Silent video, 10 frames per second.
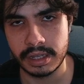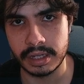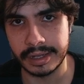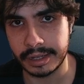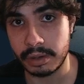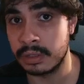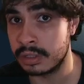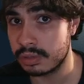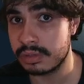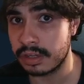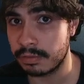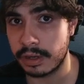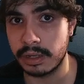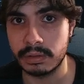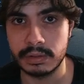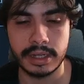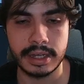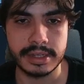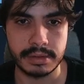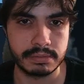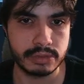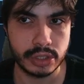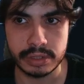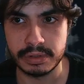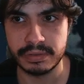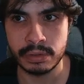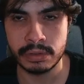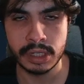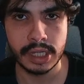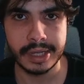Conan toolchain file, as I showed you before,